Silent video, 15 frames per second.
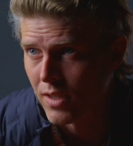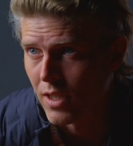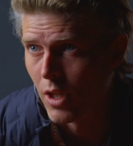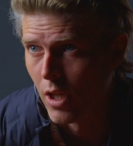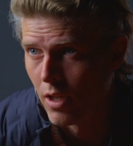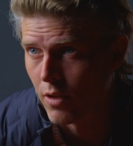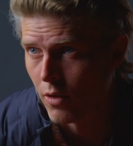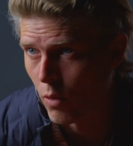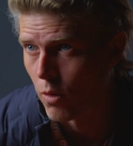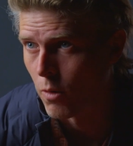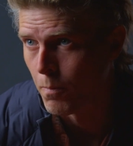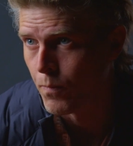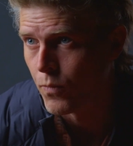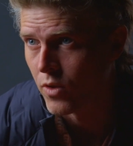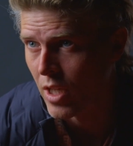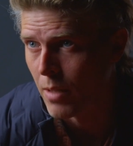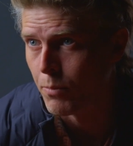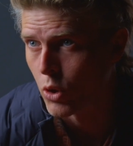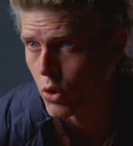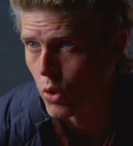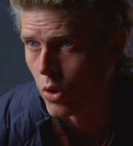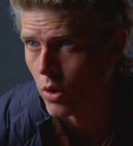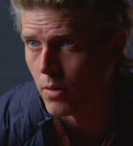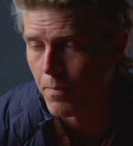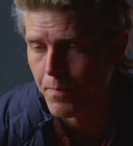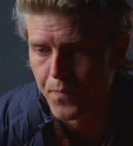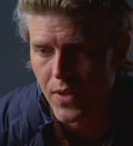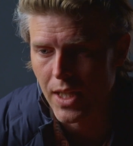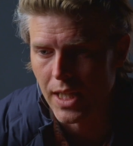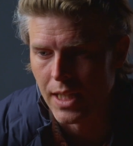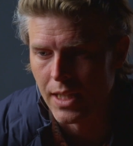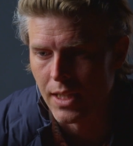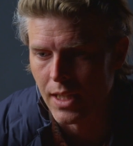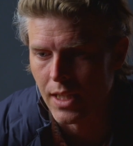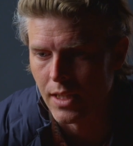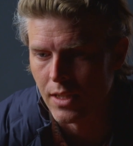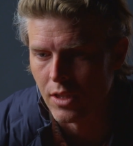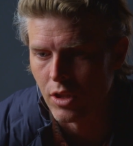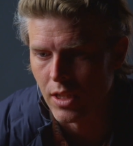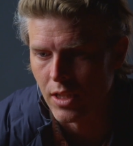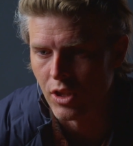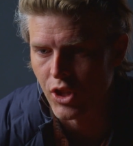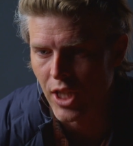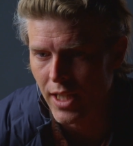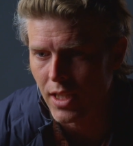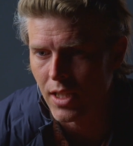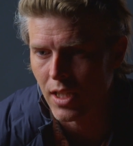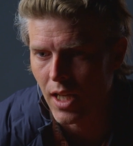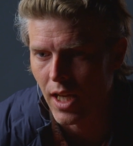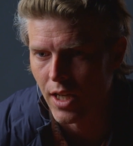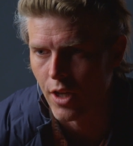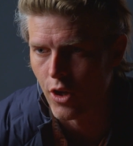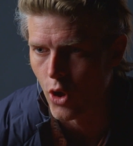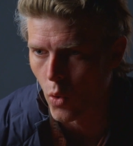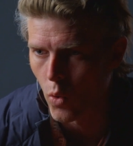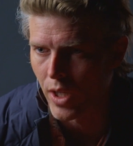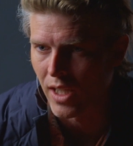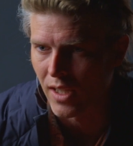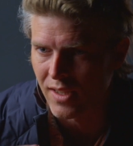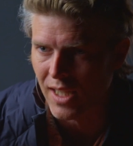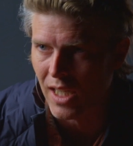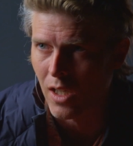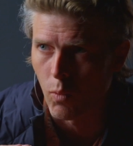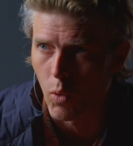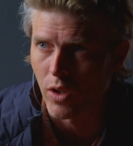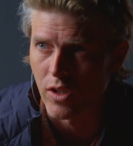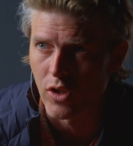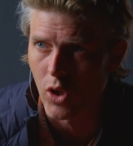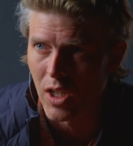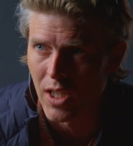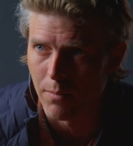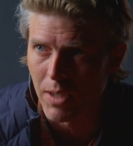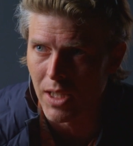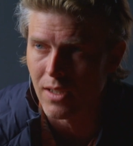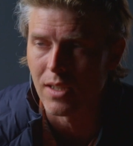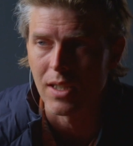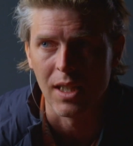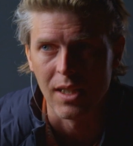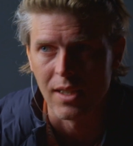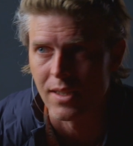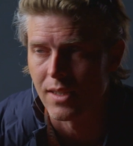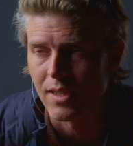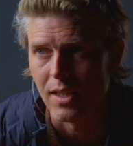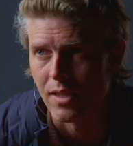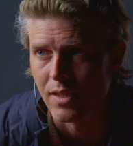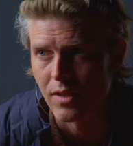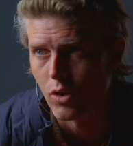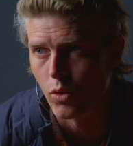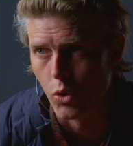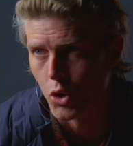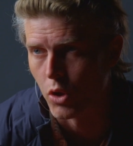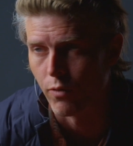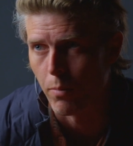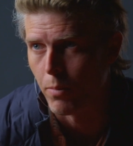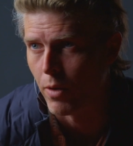say your temperature in check and knowing exactly what is your limit it's crucial for